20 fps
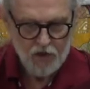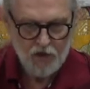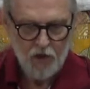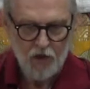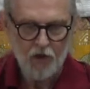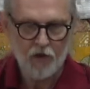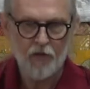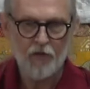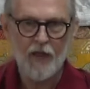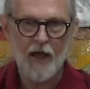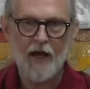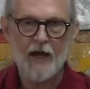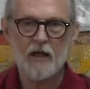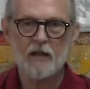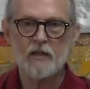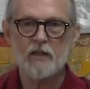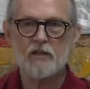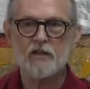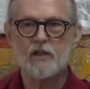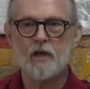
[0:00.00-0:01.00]
So
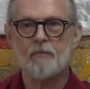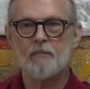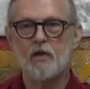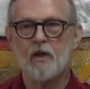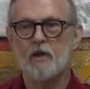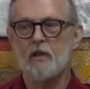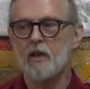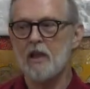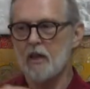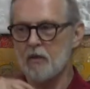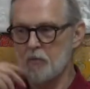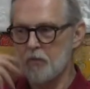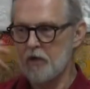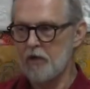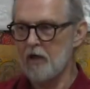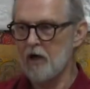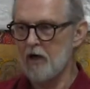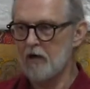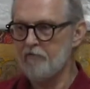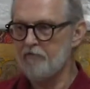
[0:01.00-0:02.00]
that is something that
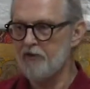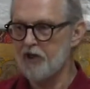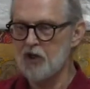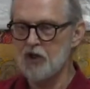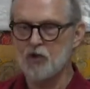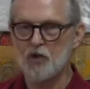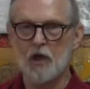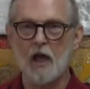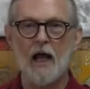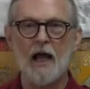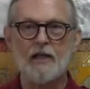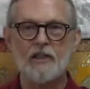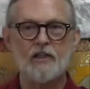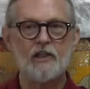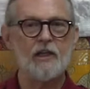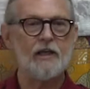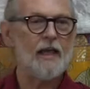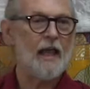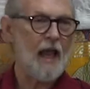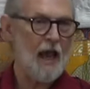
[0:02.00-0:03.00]
we are
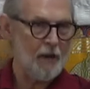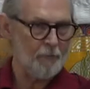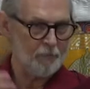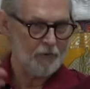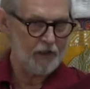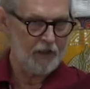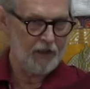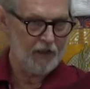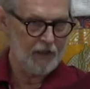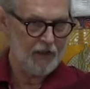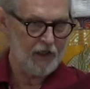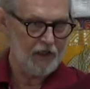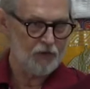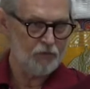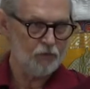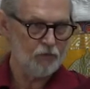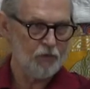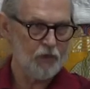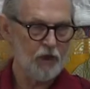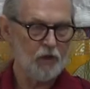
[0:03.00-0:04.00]
visualizing happening
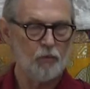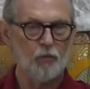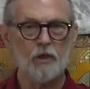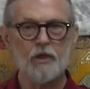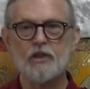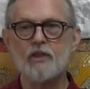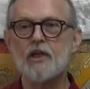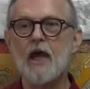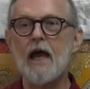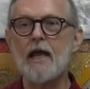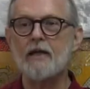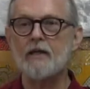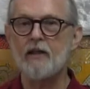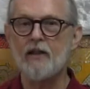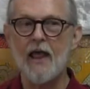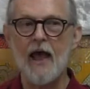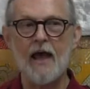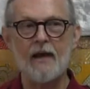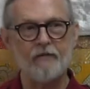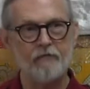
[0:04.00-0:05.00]
as we recite
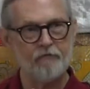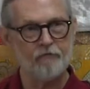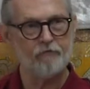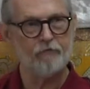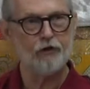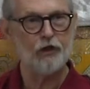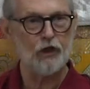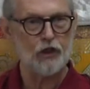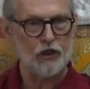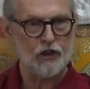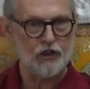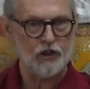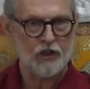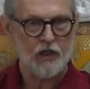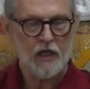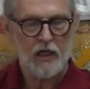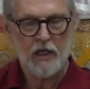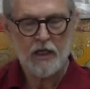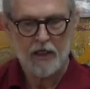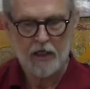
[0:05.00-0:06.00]
that verse
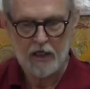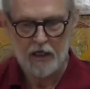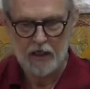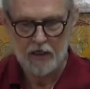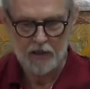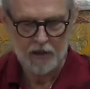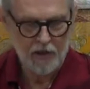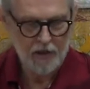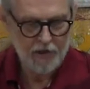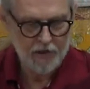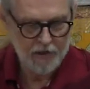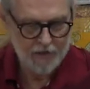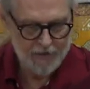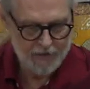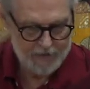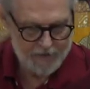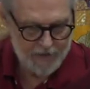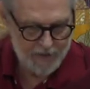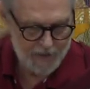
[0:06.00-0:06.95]
in the